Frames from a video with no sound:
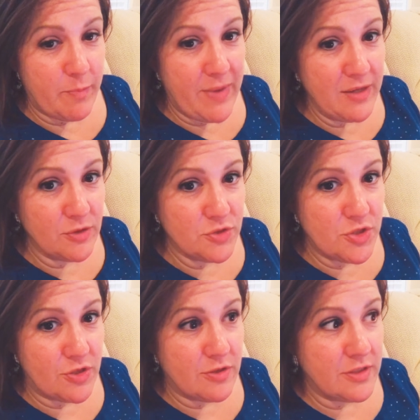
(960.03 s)
a medical
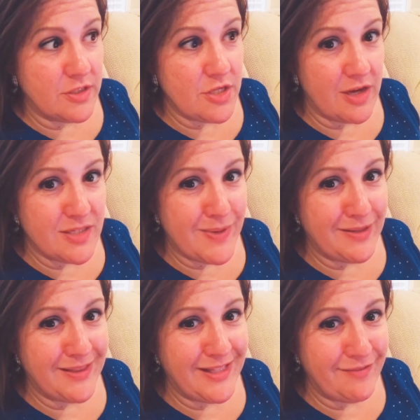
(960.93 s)
journal, and it talked
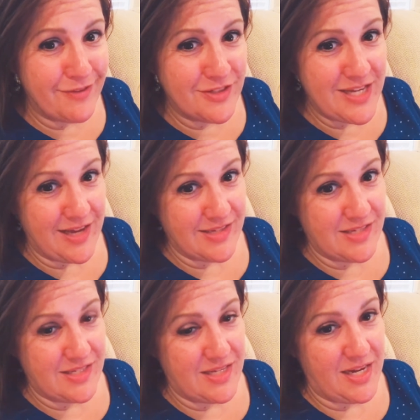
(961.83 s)
about liver
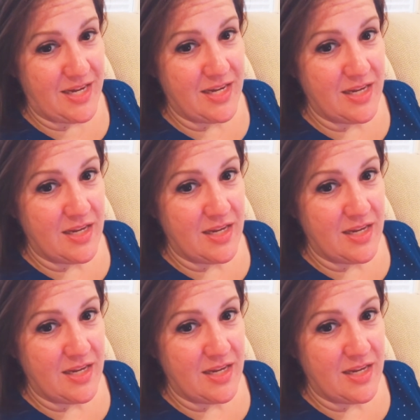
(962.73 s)
toxicity.